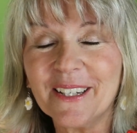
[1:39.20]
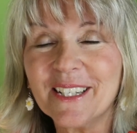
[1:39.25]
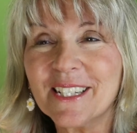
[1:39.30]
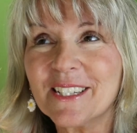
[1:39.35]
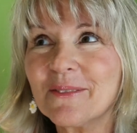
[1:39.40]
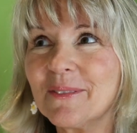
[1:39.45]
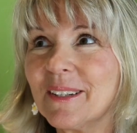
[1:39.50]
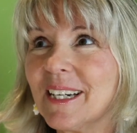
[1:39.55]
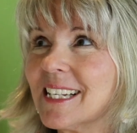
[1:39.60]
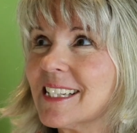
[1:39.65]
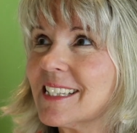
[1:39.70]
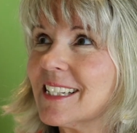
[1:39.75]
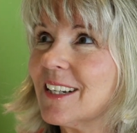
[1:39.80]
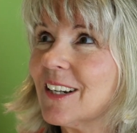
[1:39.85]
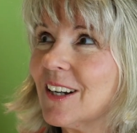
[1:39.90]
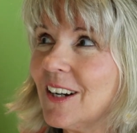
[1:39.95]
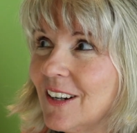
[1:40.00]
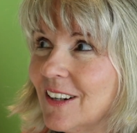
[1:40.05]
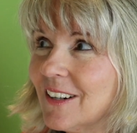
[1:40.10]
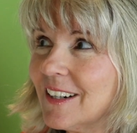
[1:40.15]
is when I said,
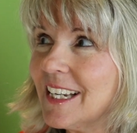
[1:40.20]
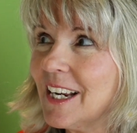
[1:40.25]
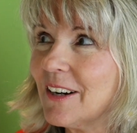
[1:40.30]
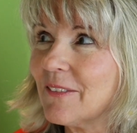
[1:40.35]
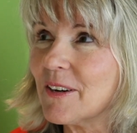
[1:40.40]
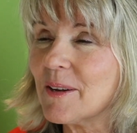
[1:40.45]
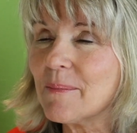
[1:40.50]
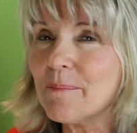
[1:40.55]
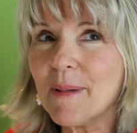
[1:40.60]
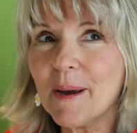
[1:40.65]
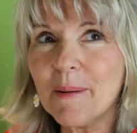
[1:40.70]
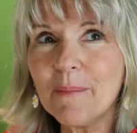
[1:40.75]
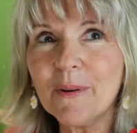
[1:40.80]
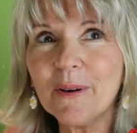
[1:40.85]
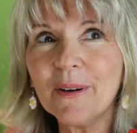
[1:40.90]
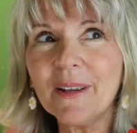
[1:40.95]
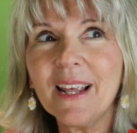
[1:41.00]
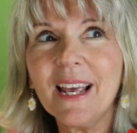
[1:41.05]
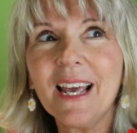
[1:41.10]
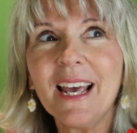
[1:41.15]
oh yeah,
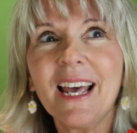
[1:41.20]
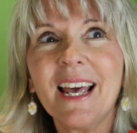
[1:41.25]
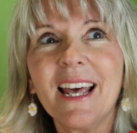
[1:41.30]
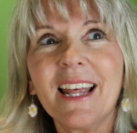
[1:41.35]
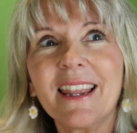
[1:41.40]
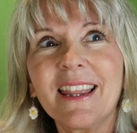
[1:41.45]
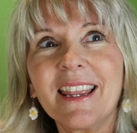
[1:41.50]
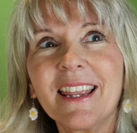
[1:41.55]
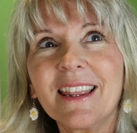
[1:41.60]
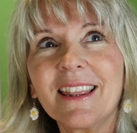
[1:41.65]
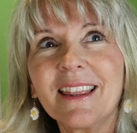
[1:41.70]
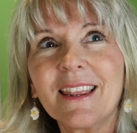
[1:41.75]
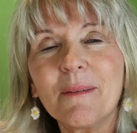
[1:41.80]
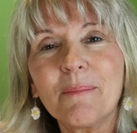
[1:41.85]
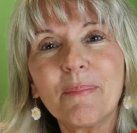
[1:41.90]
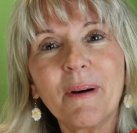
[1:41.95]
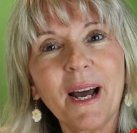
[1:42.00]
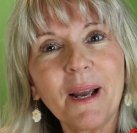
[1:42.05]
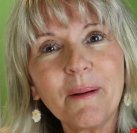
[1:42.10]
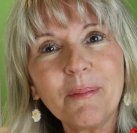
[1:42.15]
remember the
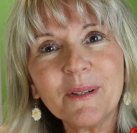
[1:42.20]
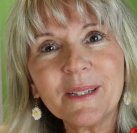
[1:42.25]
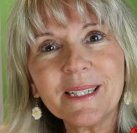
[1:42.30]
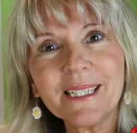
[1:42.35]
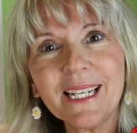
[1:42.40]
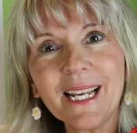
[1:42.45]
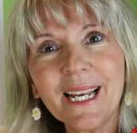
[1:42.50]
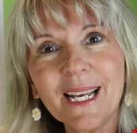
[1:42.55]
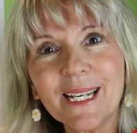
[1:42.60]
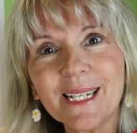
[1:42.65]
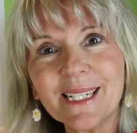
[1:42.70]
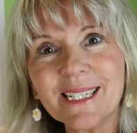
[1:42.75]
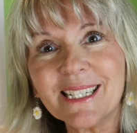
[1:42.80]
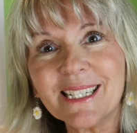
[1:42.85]
Bible says